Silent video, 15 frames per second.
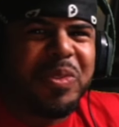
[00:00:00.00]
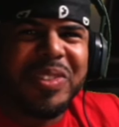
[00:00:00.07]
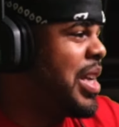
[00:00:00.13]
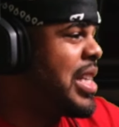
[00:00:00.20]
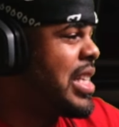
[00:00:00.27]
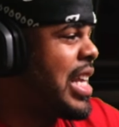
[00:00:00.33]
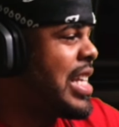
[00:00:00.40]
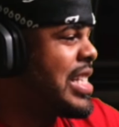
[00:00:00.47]

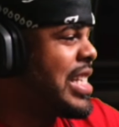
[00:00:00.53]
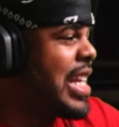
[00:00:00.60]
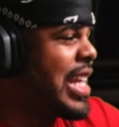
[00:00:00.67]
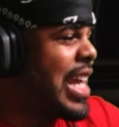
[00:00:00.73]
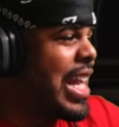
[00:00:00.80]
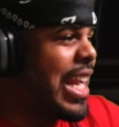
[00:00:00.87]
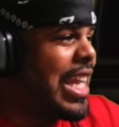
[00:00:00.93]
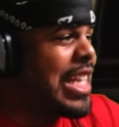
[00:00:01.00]
Things get
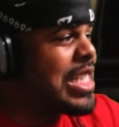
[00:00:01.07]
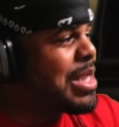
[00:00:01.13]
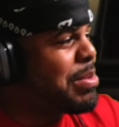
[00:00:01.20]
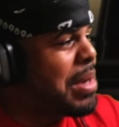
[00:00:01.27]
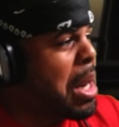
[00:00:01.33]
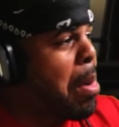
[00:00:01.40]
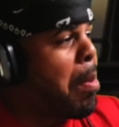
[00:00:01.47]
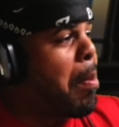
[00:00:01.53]
kind of
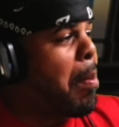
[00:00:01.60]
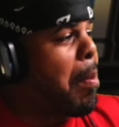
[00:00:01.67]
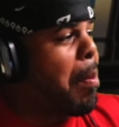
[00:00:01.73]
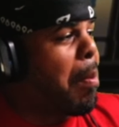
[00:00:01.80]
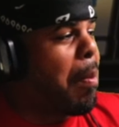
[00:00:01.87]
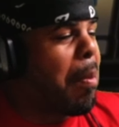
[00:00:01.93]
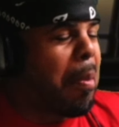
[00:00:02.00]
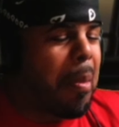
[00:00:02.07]
intimate.
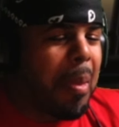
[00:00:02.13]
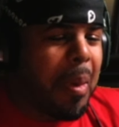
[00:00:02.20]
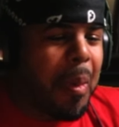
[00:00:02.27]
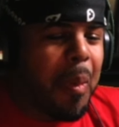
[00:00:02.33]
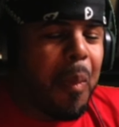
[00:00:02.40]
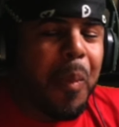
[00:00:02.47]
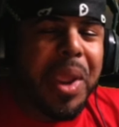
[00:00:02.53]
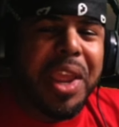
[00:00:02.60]

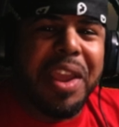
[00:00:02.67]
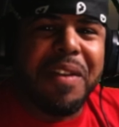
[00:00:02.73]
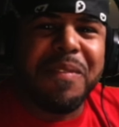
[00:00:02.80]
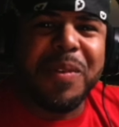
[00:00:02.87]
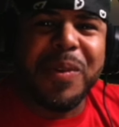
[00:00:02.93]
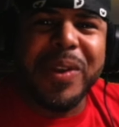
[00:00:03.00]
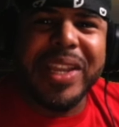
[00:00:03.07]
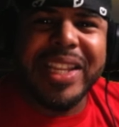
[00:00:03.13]
We here
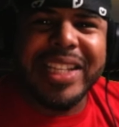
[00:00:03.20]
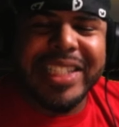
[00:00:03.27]
for it.